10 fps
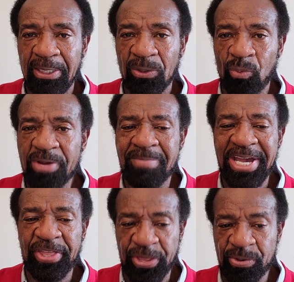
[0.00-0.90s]
We
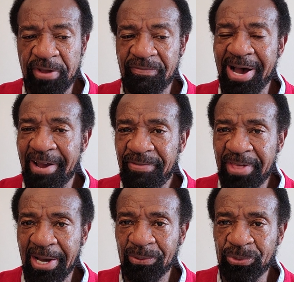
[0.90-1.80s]
make
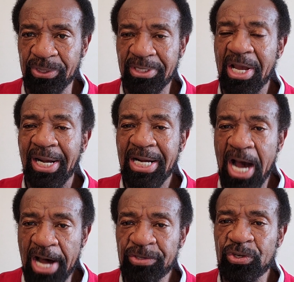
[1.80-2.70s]
35,000
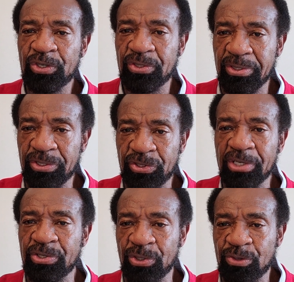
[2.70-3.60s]
conscious
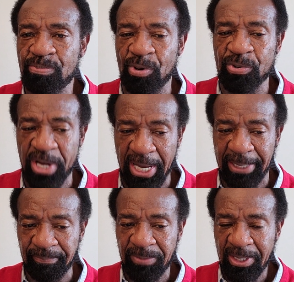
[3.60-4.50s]
decisions per
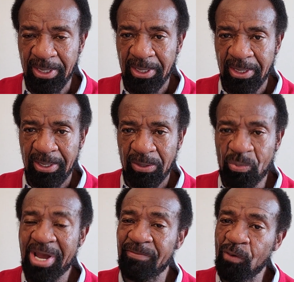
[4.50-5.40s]
day.
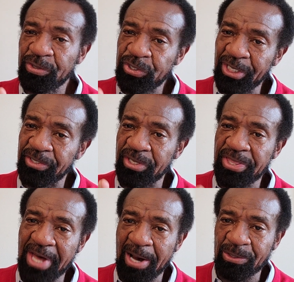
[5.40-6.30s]
We have over
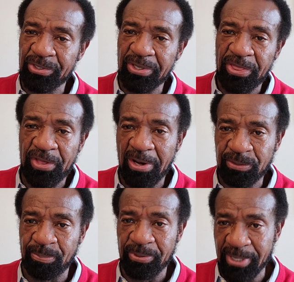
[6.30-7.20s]
60,000
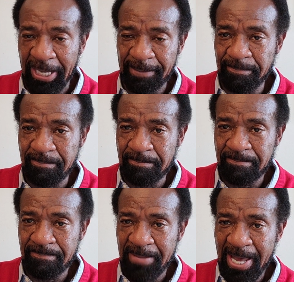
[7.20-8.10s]
thoughts per day,
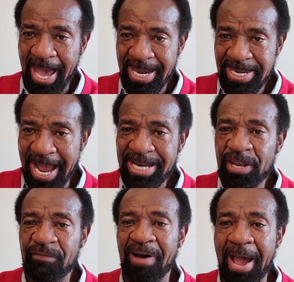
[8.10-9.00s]
and
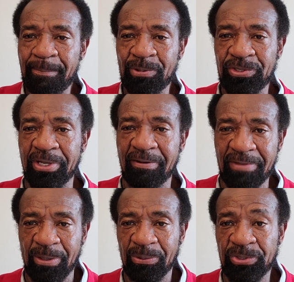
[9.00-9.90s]
95% of
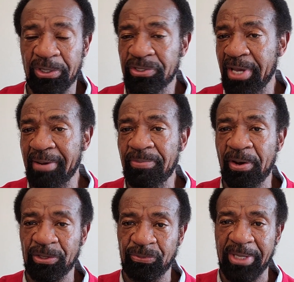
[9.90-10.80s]
those are the same
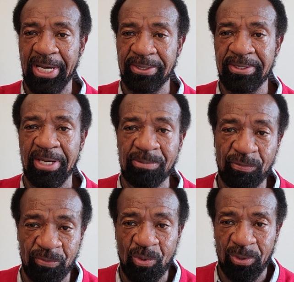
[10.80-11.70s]
thoughts we had the day
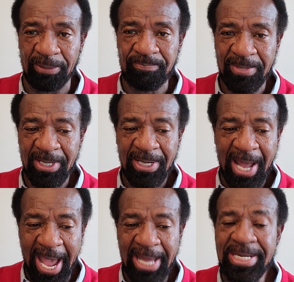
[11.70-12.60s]
before,
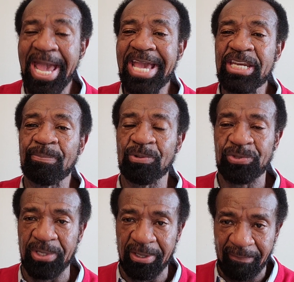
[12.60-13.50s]
and
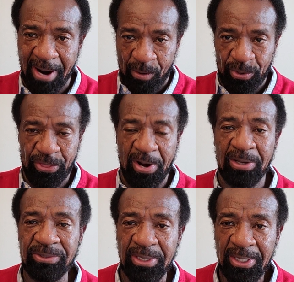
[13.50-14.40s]
80% of our
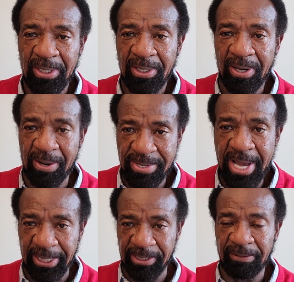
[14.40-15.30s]
thoughts are
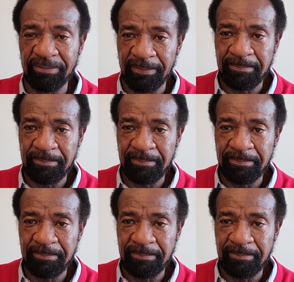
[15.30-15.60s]
negative.